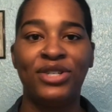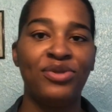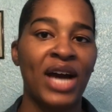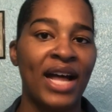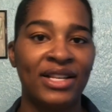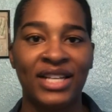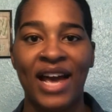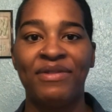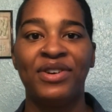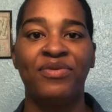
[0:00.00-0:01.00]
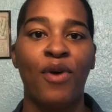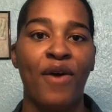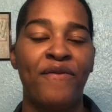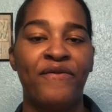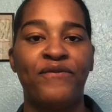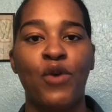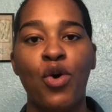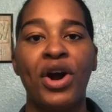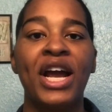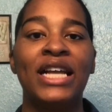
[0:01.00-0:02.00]
two toddlers. I have a 2
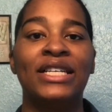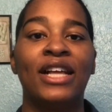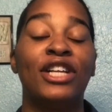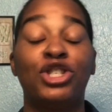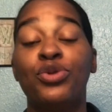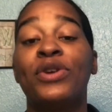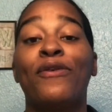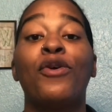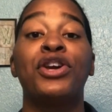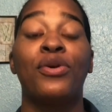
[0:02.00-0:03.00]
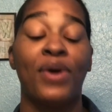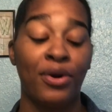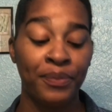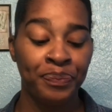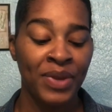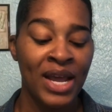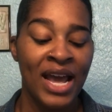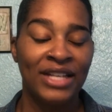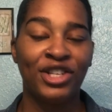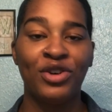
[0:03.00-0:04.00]
and a 4-year-old.
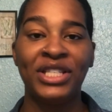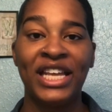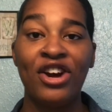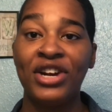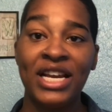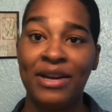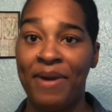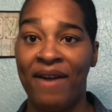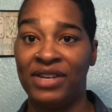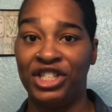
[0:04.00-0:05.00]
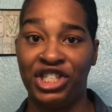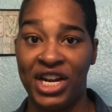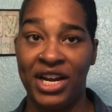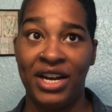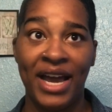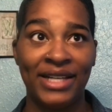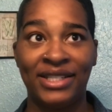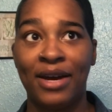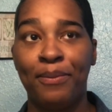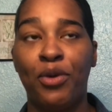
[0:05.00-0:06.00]
So they're going to end up having to share at
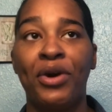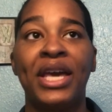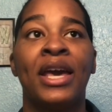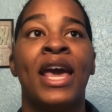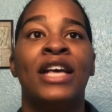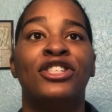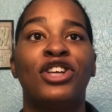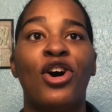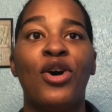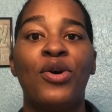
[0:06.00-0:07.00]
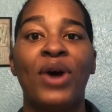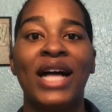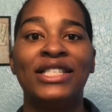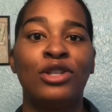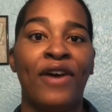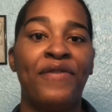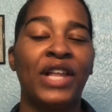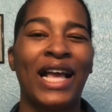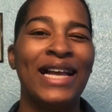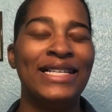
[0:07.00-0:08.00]
some point. So I feel
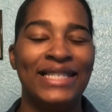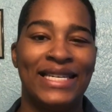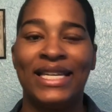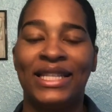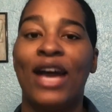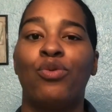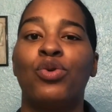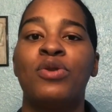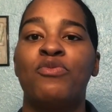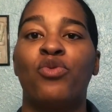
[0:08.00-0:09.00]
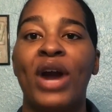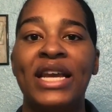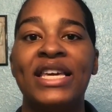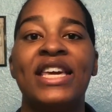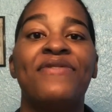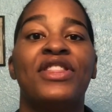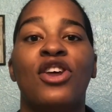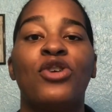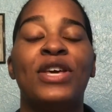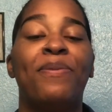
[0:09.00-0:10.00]
like I need to get that room ready, even
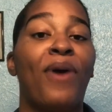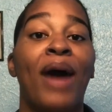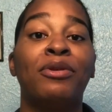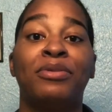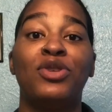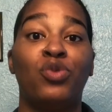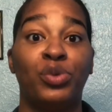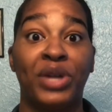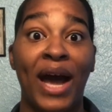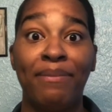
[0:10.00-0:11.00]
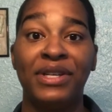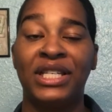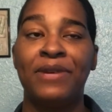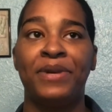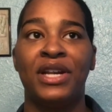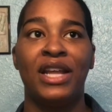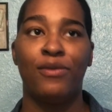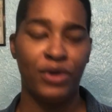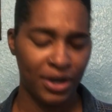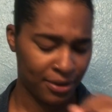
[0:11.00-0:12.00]
though he probably will not be sleeping in
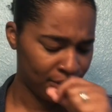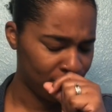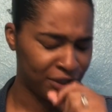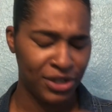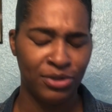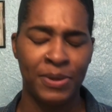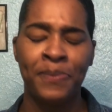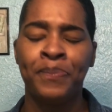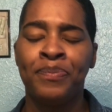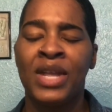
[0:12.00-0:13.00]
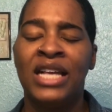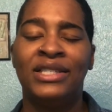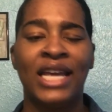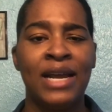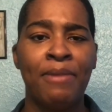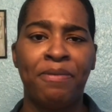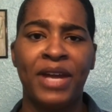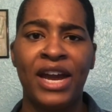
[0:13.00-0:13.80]
there. We're going to, set him